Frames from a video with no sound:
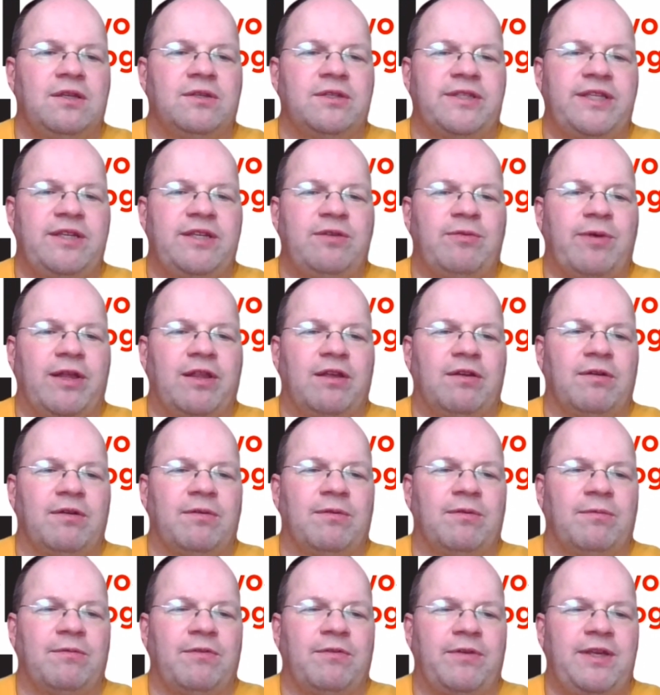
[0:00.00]
you see where
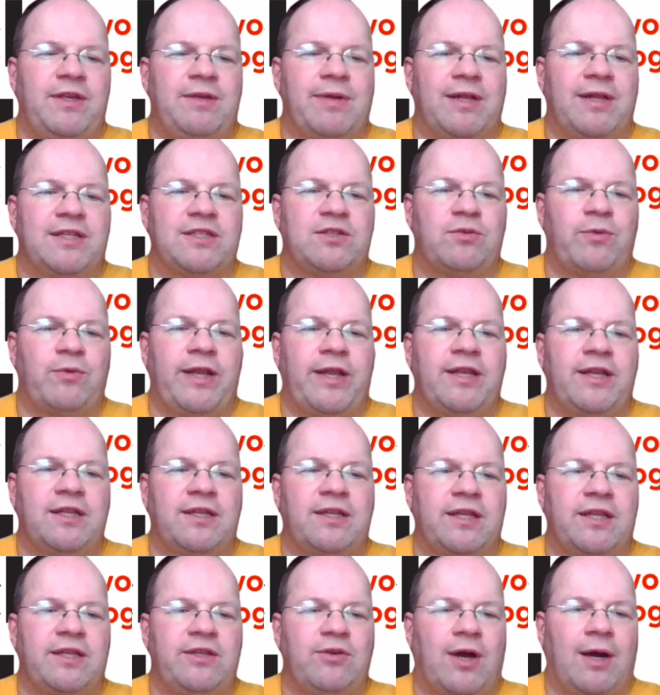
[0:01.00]
the email is
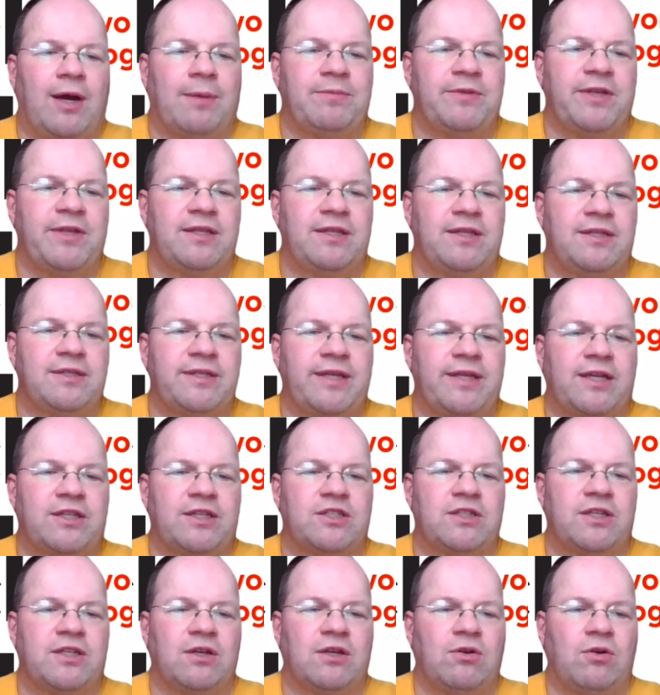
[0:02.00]
rendered and you update the
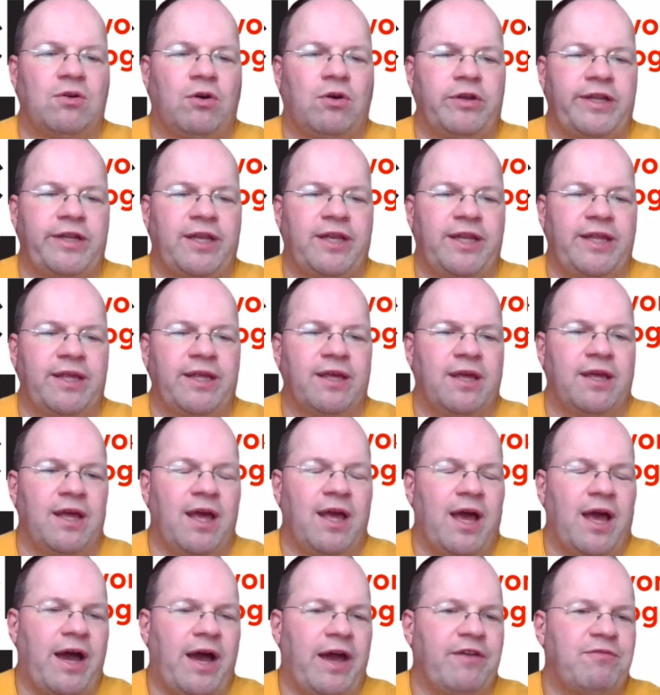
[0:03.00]
section accordingly.
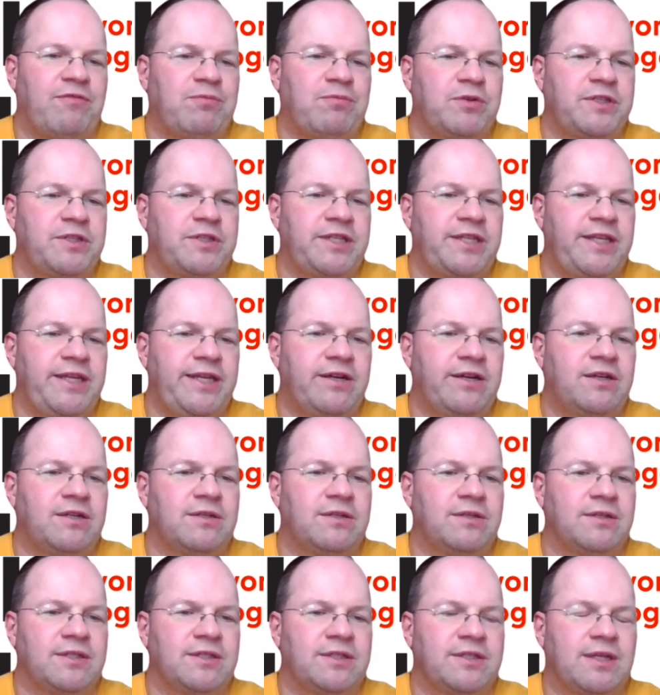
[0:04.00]
I've put
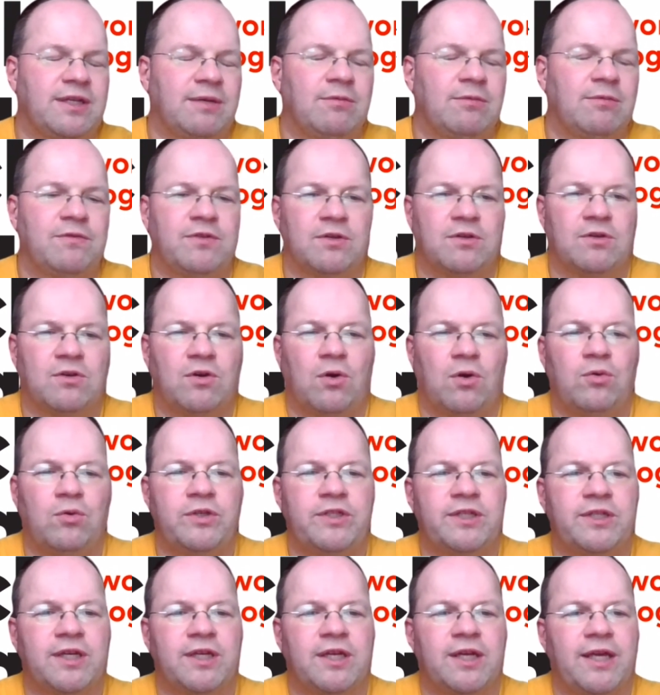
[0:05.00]
here some of the
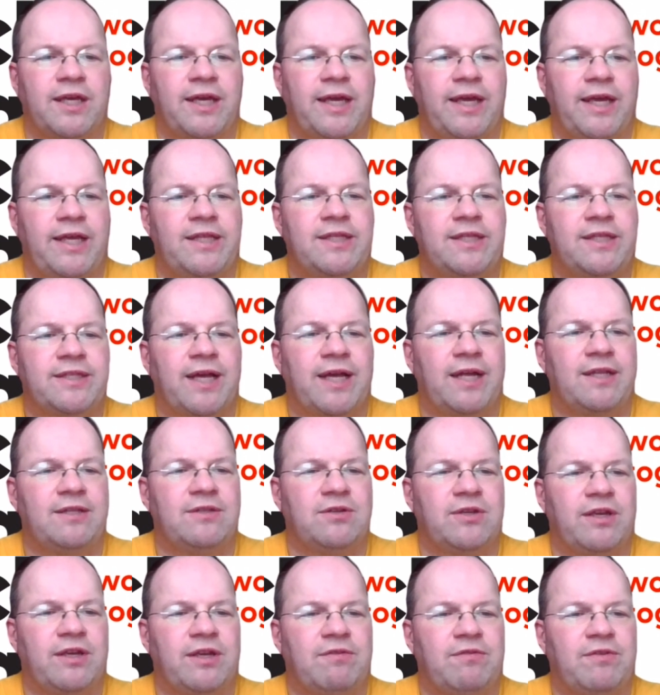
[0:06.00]
code inside
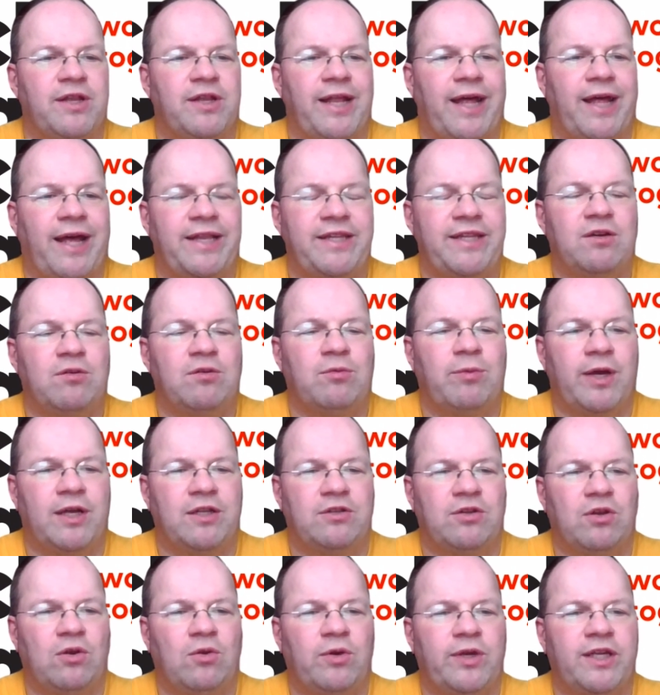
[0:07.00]
to give you an idea where
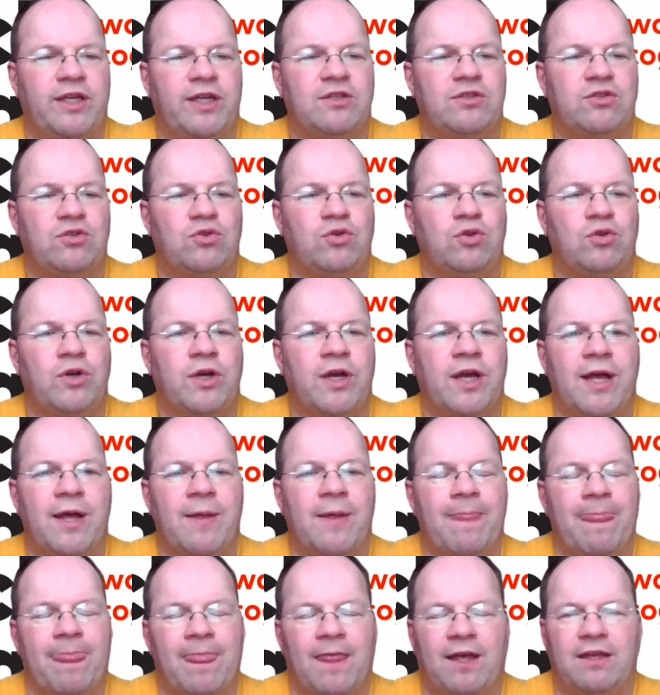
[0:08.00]
to look into.
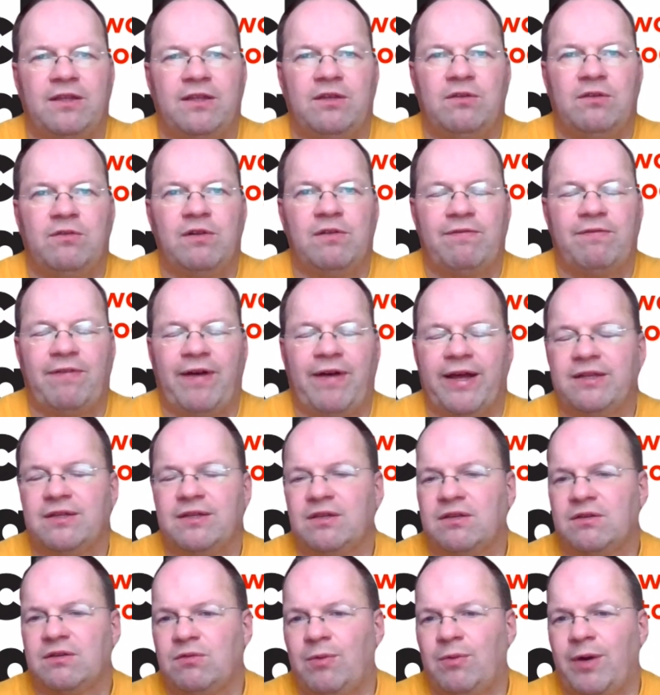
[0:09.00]
You will
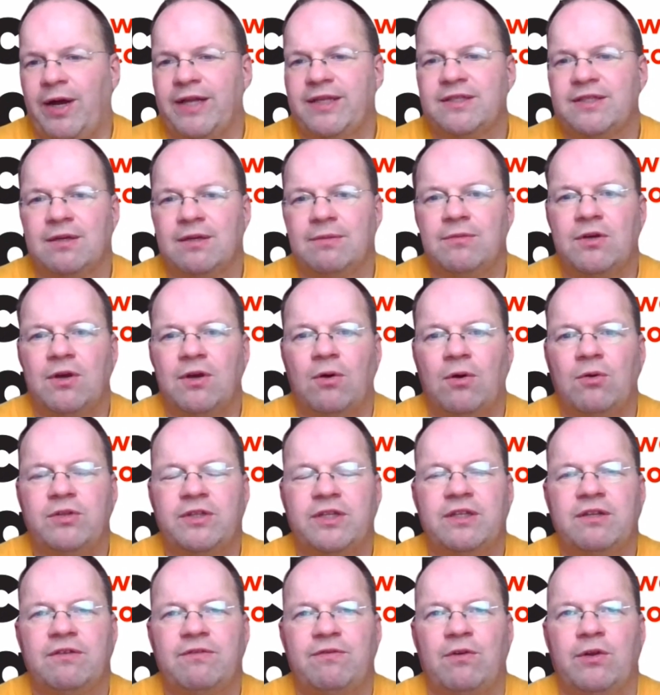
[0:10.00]
find quite some
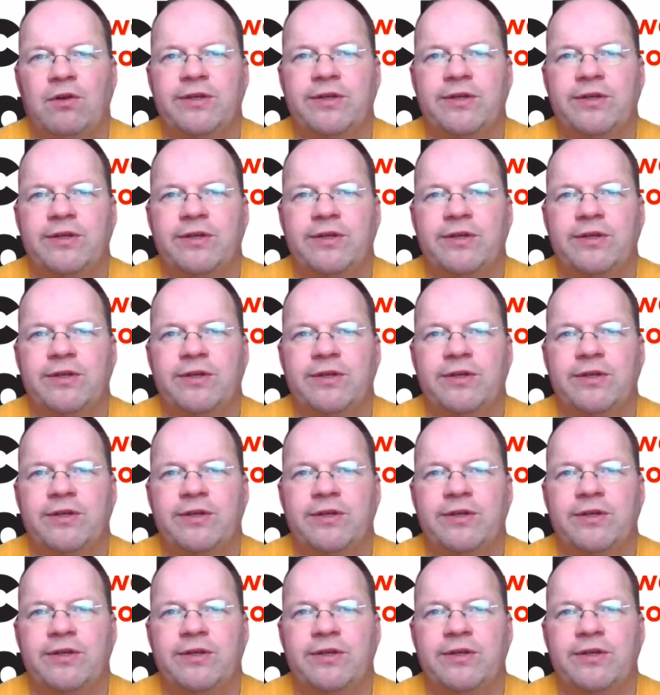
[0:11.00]
code in the